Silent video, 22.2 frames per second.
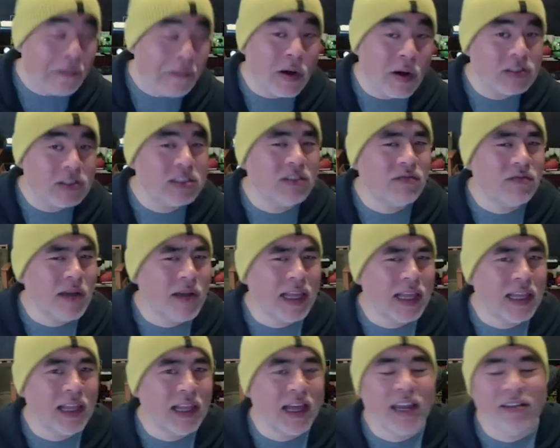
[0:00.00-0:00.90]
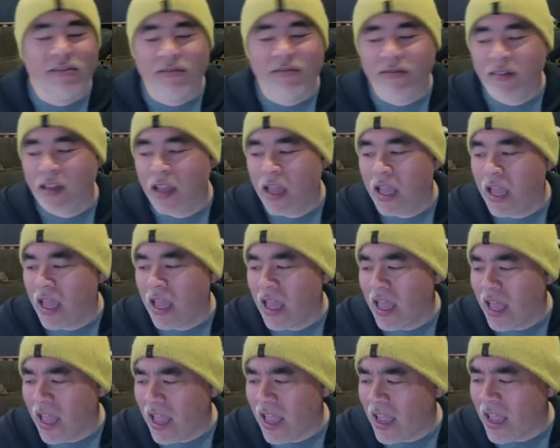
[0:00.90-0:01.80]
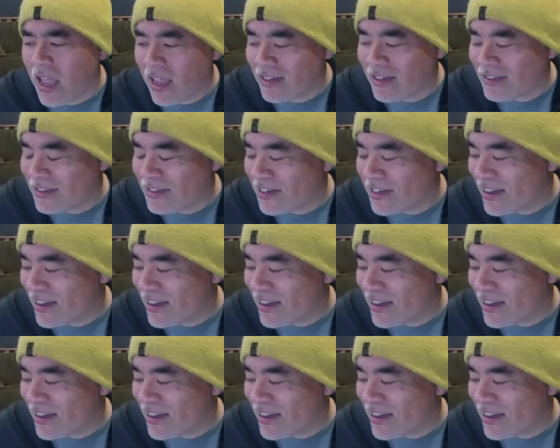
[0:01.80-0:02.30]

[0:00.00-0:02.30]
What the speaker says: most of my life. And